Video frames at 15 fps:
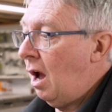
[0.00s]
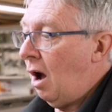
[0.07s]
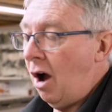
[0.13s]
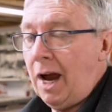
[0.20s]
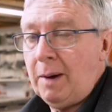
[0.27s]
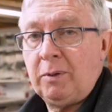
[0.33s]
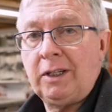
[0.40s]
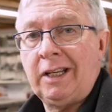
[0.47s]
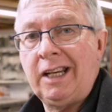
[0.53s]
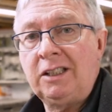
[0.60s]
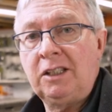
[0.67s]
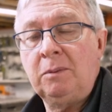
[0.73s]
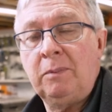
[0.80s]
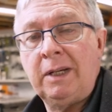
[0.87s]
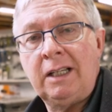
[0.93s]
High
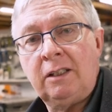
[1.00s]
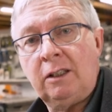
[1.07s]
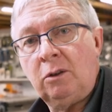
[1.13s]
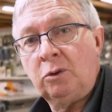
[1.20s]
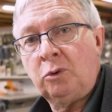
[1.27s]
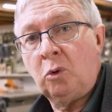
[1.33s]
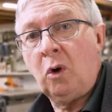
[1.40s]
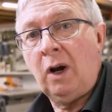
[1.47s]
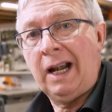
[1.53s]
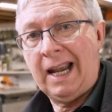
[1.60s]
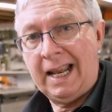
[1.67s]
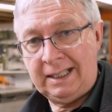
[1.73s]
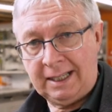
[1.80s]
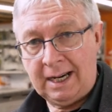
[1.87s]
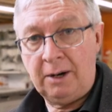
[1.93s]
protection means it'll draw
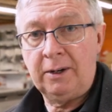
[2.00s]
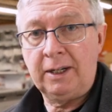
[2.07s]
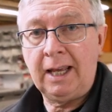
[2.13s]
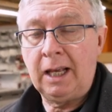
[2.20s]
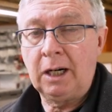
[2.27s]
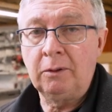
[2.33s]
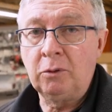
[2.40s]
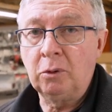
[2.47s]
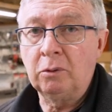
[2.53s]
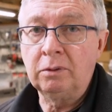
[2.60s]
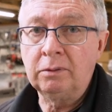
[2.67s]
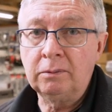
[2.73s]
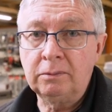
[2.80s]
less current out of your